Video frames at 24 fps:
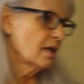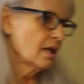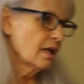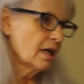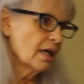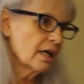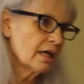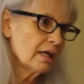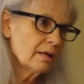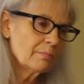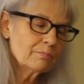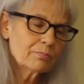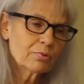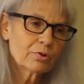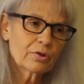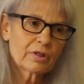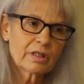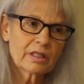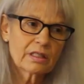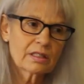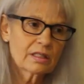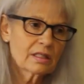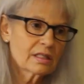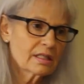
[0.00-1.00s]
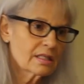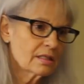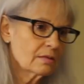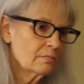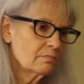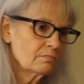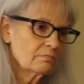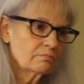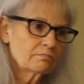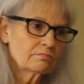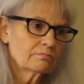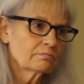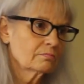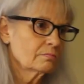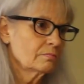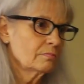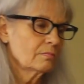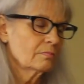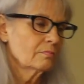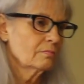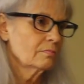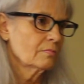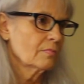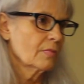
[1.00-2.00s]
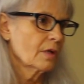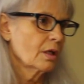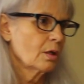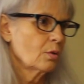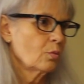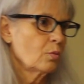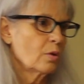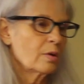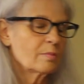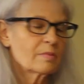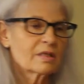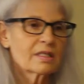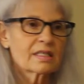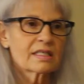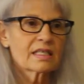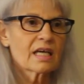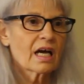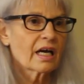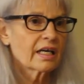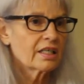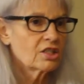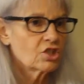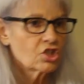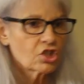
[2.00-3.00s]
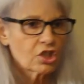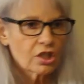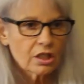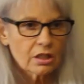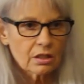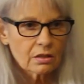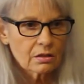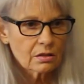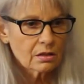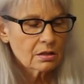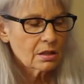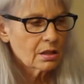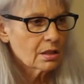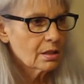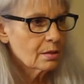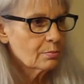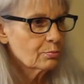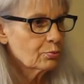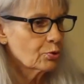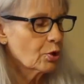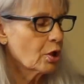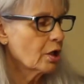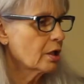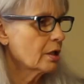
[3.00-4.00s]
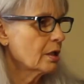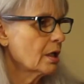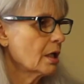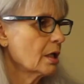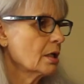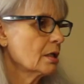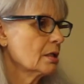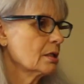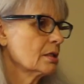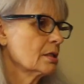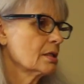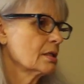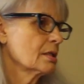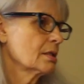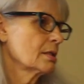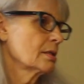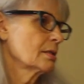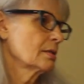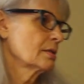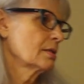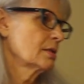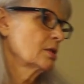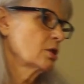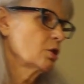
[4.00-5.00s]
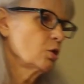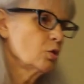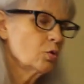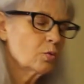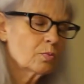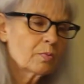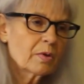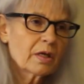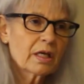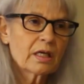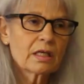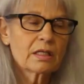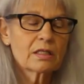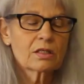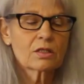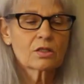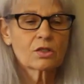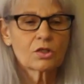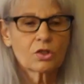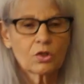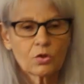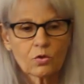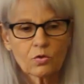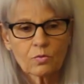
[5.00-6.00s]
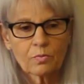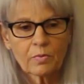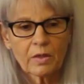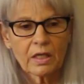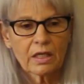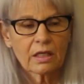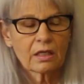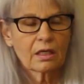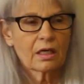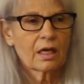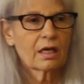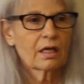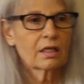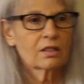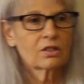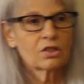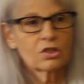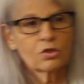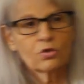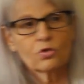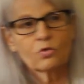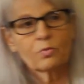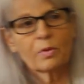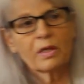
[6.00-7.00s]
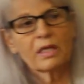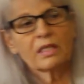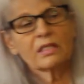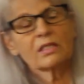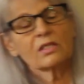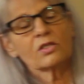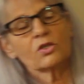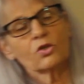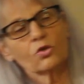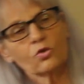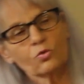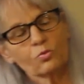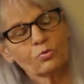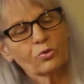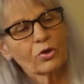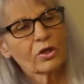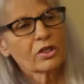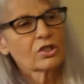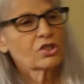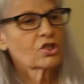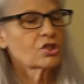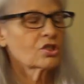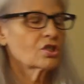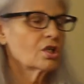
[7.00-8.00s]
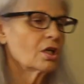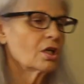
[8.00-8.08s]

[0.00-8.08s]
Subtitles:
I put in some women's hygiene products, toothpaste, toothbrush,